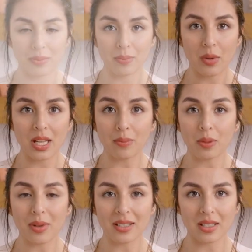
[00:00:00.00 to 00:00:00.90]
We
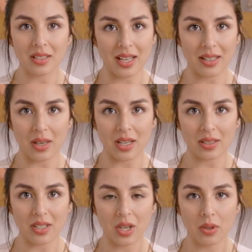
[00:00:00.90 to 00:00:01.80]
implemented a dead
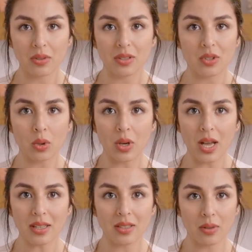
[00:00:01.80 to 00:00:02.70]
letter queue to
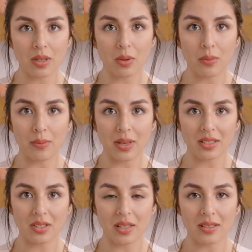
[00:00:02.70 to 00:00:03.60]
store undeliverable
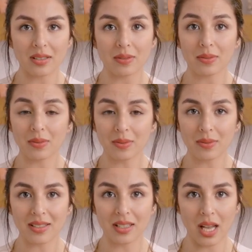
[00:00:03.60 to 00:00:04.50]
messages.
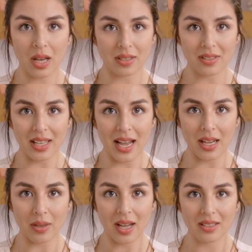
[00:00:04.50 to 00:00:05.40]
This allowed us to
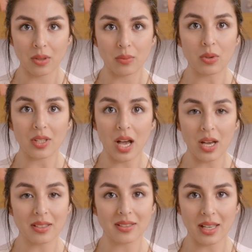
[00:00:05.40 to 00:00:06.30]
analyze the root
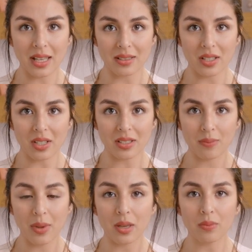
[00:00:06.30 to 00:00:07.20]
cause, such
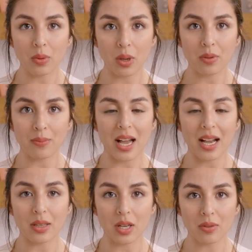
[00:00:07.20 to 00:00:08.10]
as malformed
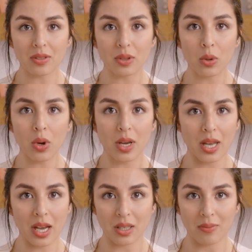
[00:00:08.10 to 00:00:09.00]
payloads or
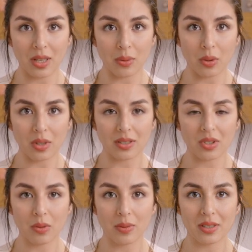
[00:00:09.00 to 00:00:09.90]
unavailable
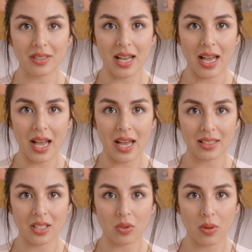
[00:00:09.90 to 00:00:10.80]
consumers,
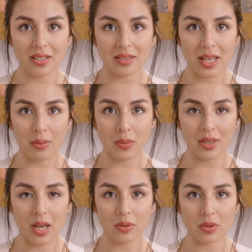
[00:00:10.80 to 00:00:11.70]
and address them
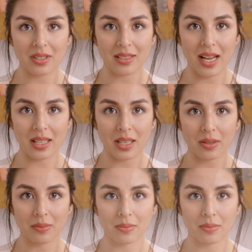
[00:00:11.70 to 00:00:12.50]
without losing data.